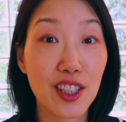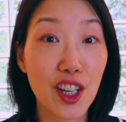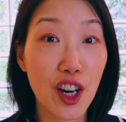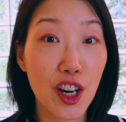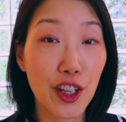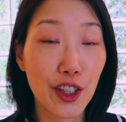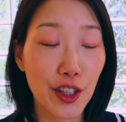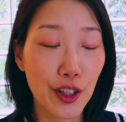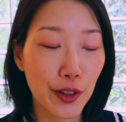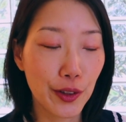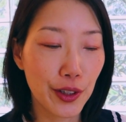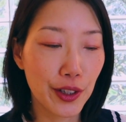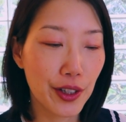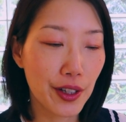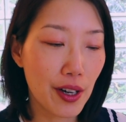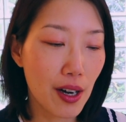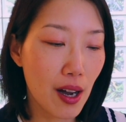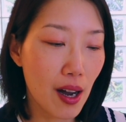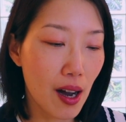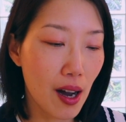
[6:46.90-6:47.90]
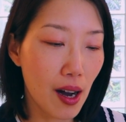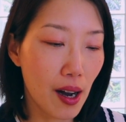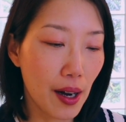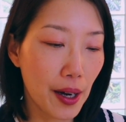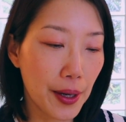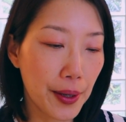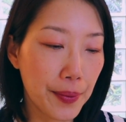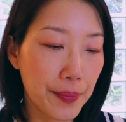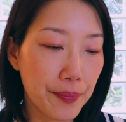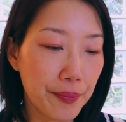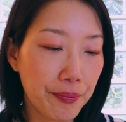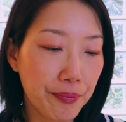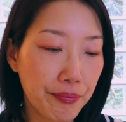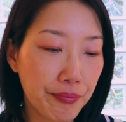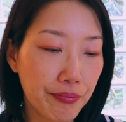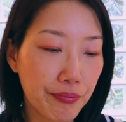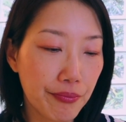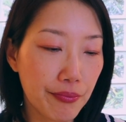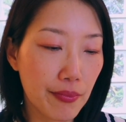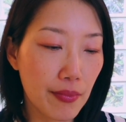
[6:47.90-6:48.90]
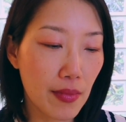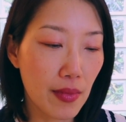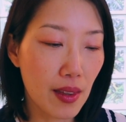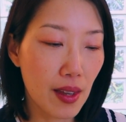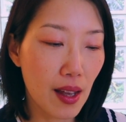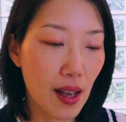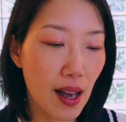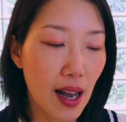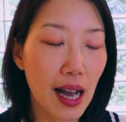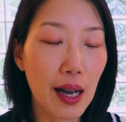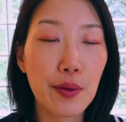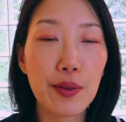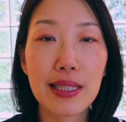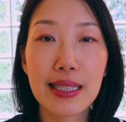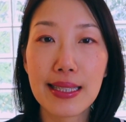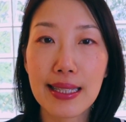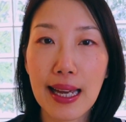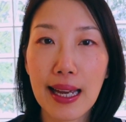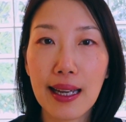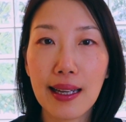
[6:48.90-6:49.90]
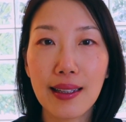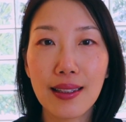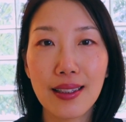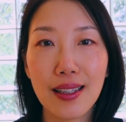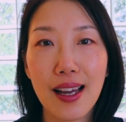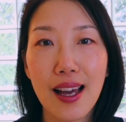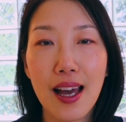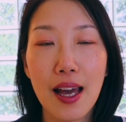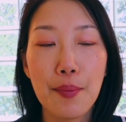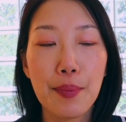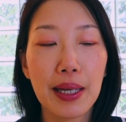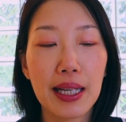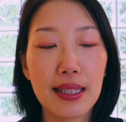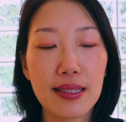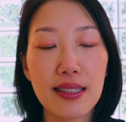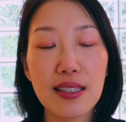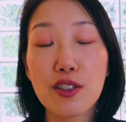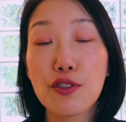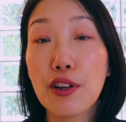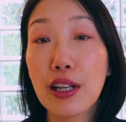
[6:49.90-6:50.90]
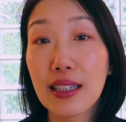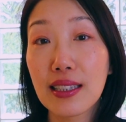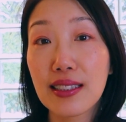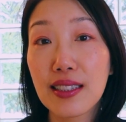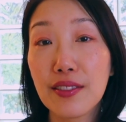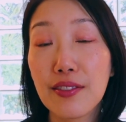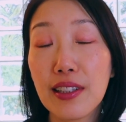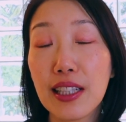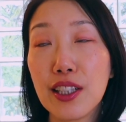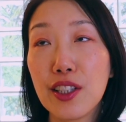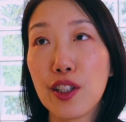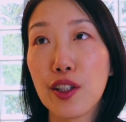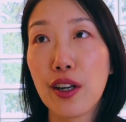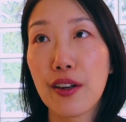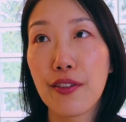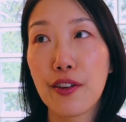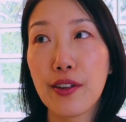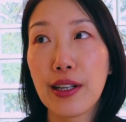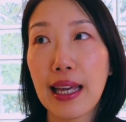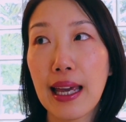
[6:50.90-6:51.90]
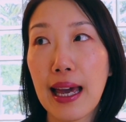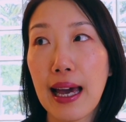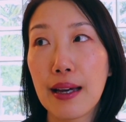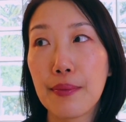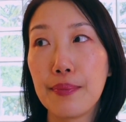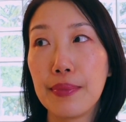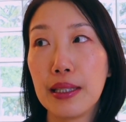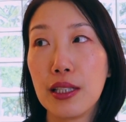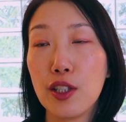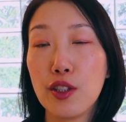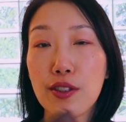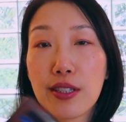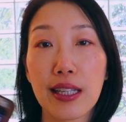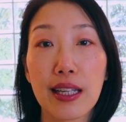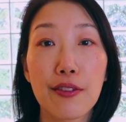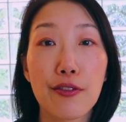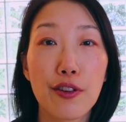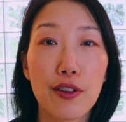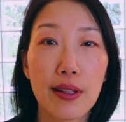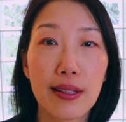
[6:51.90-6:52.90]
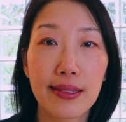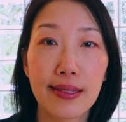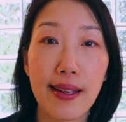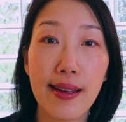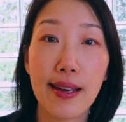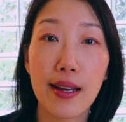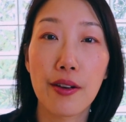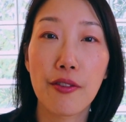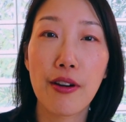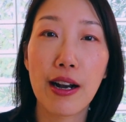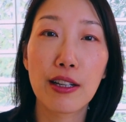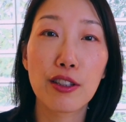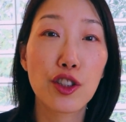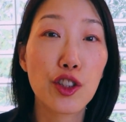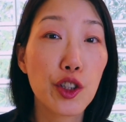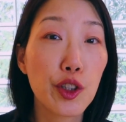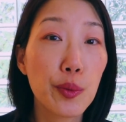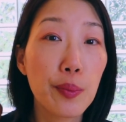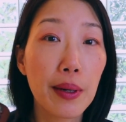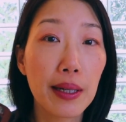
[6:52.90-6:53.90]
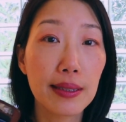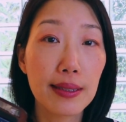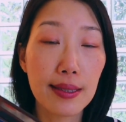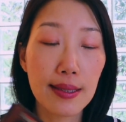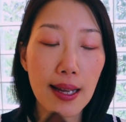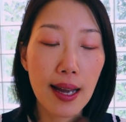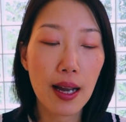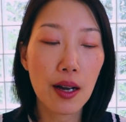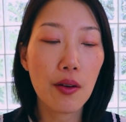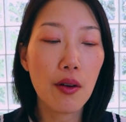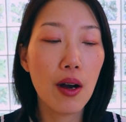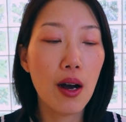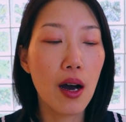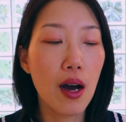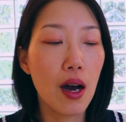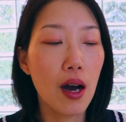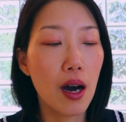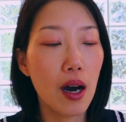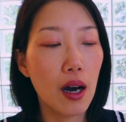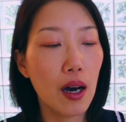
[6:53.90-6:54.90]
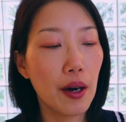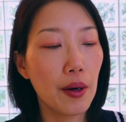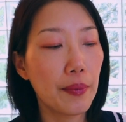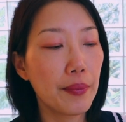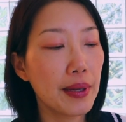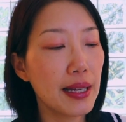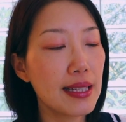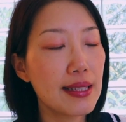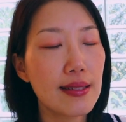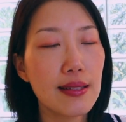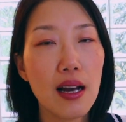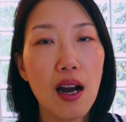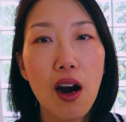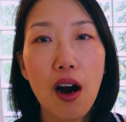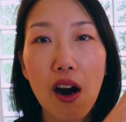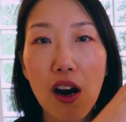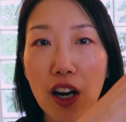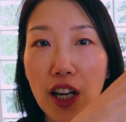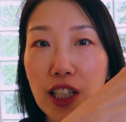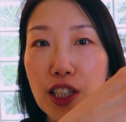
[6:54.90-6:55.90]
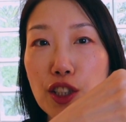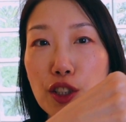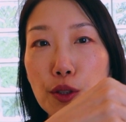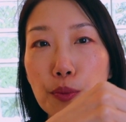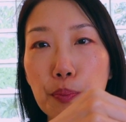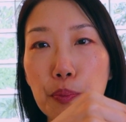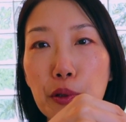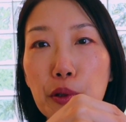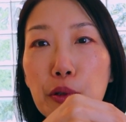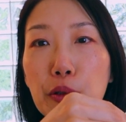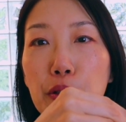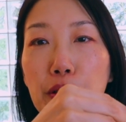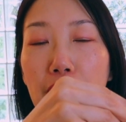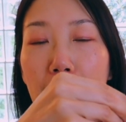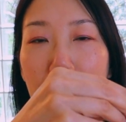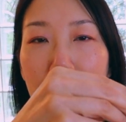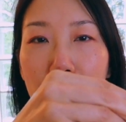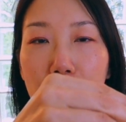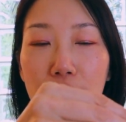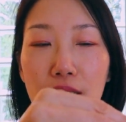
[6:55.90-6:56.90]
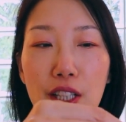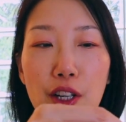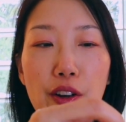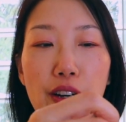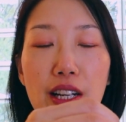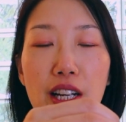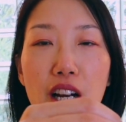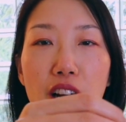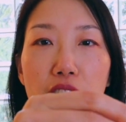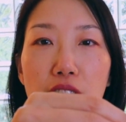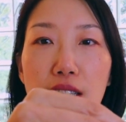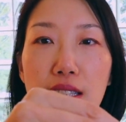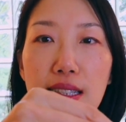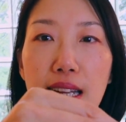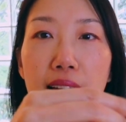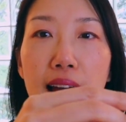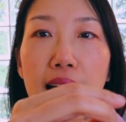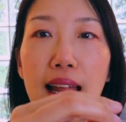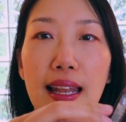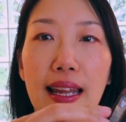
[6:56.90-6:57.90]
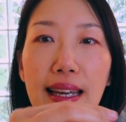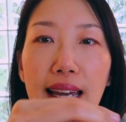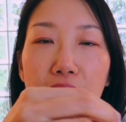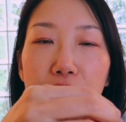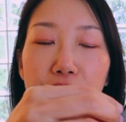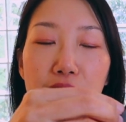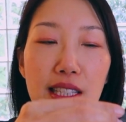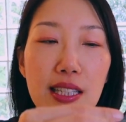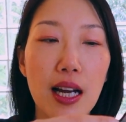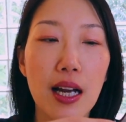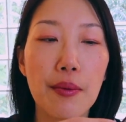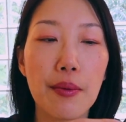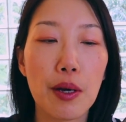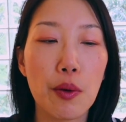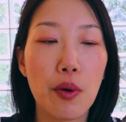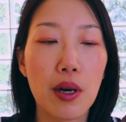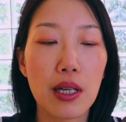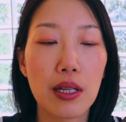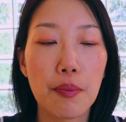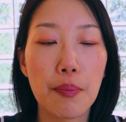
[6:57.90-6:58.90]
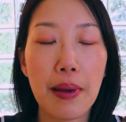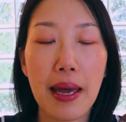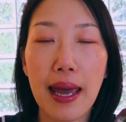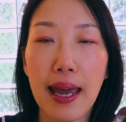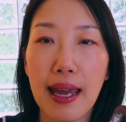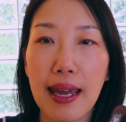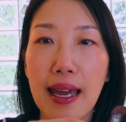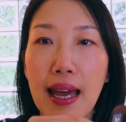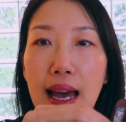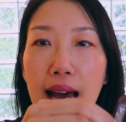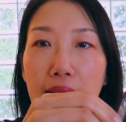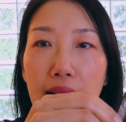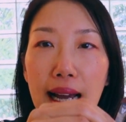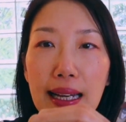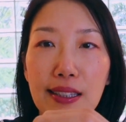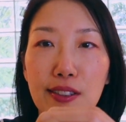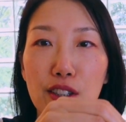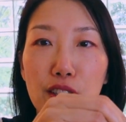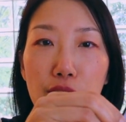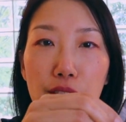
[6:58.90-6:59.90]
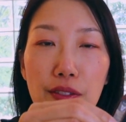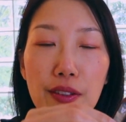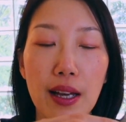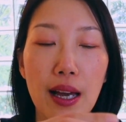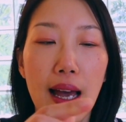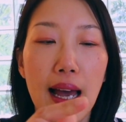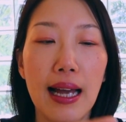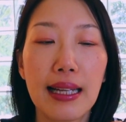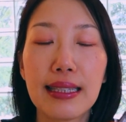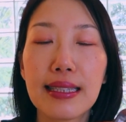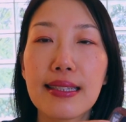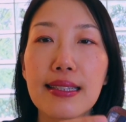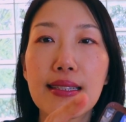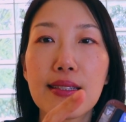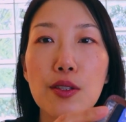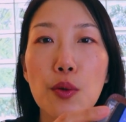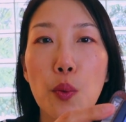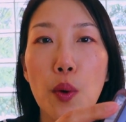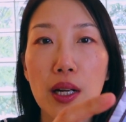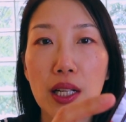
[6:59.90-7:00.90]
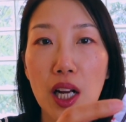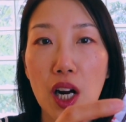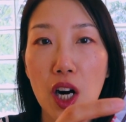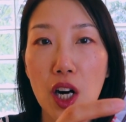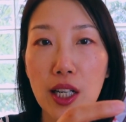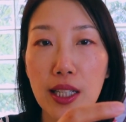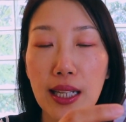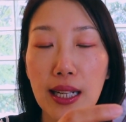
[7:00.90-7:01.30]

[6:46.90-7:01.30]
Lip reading: card holder? I would say, because it's relatively new, I've only been using it for, say, around 2 months now, it's hard to pull out the credit cards. Like every time I want to pay, I and this is the one card